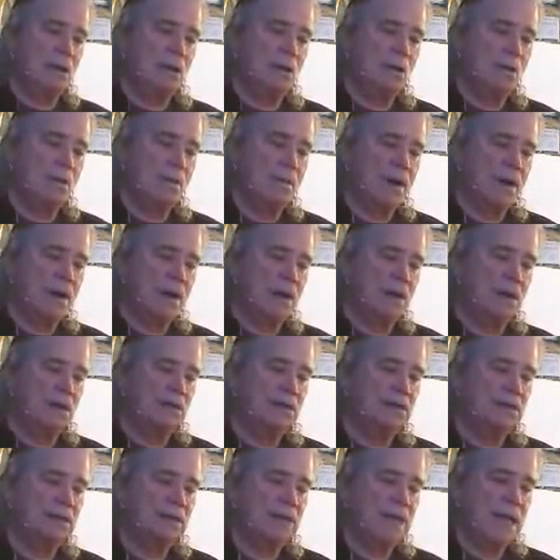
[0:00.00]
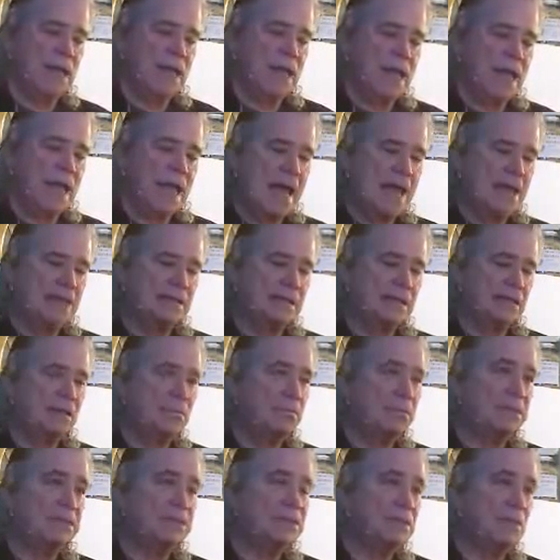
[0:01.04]
Who among us
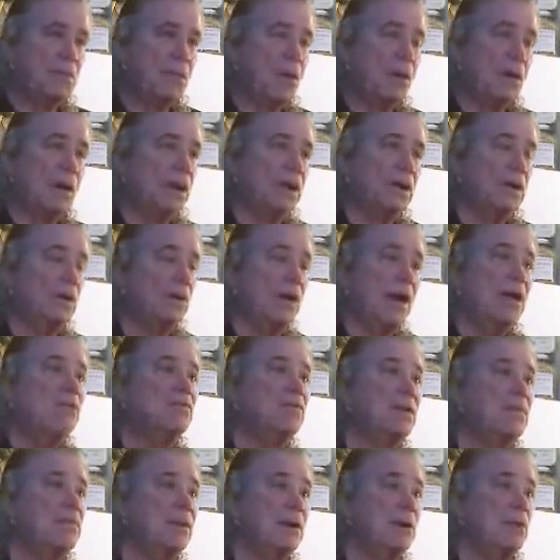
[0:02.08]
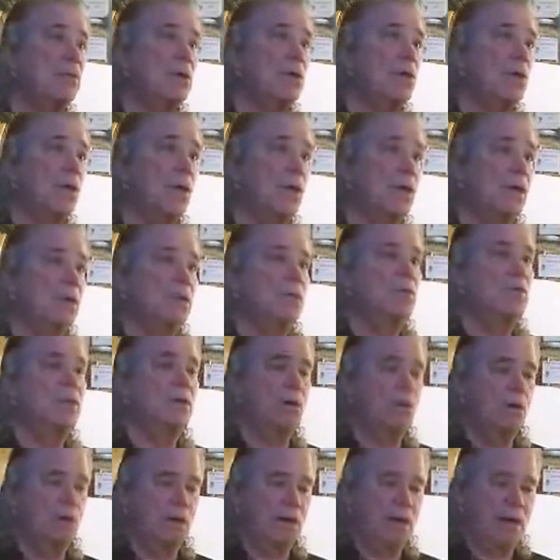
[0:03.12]
hasn't missed the mark? You know, everybody, we
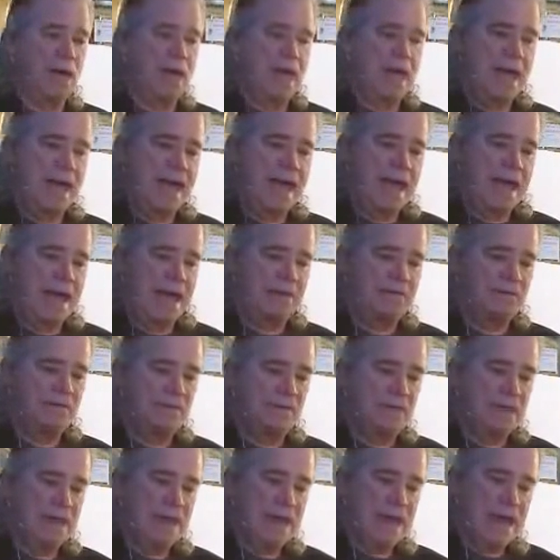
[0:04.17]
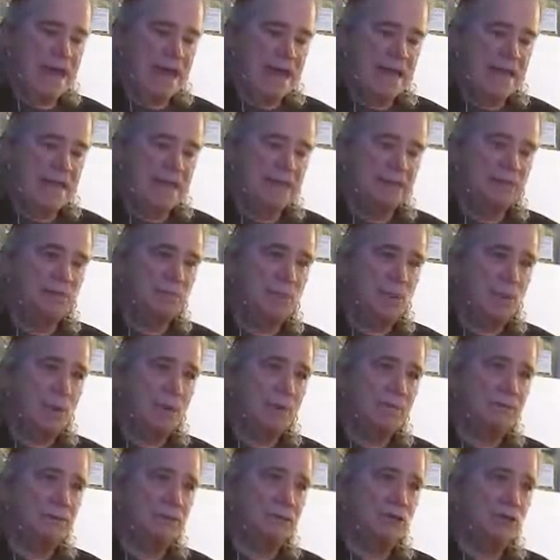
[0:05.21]
all have. And it's
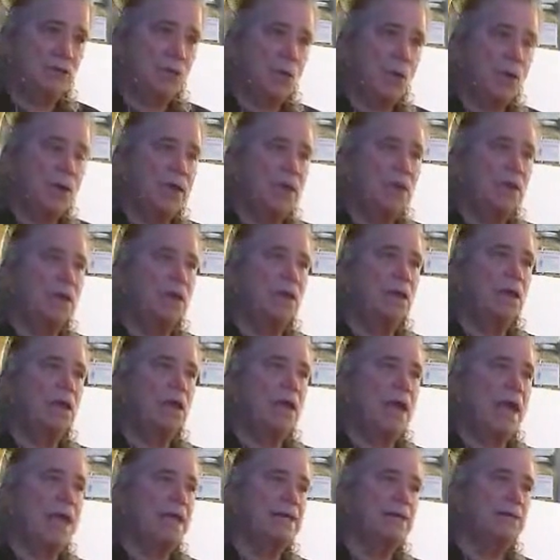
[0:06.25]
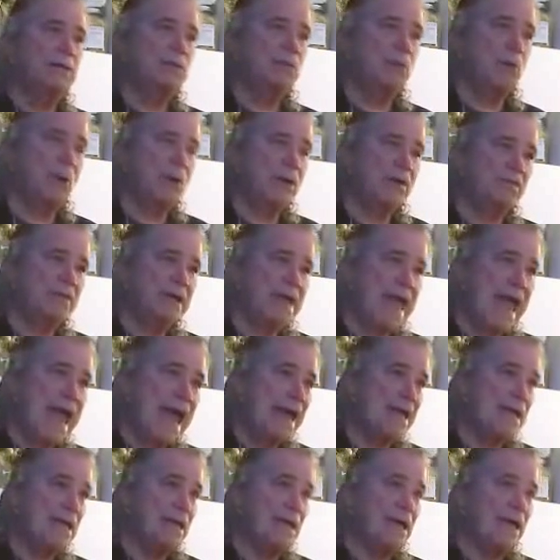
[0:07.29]
part of the joy and it's part of the
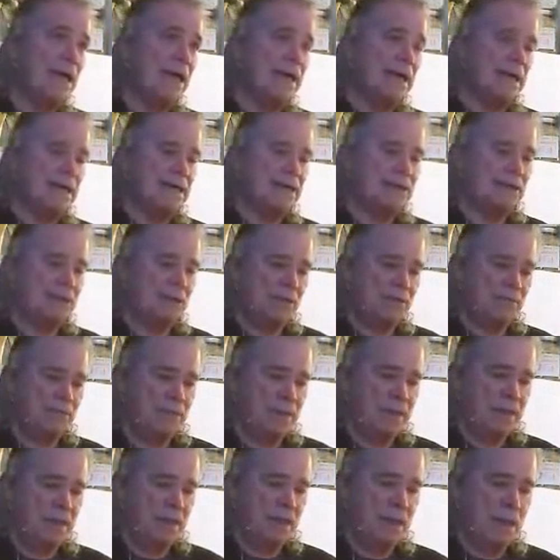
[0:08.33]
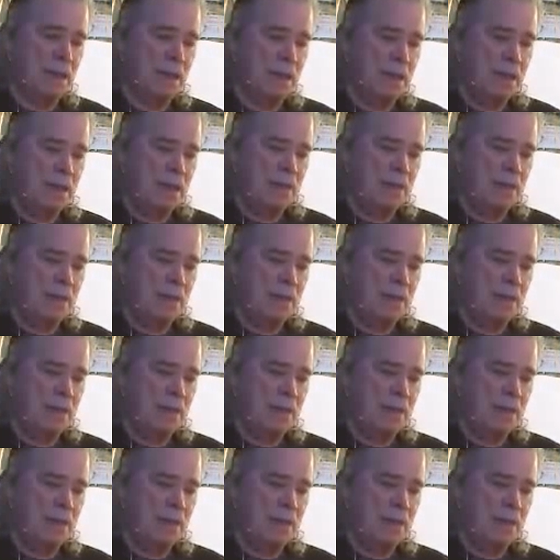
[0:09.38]
agony, I guess, of being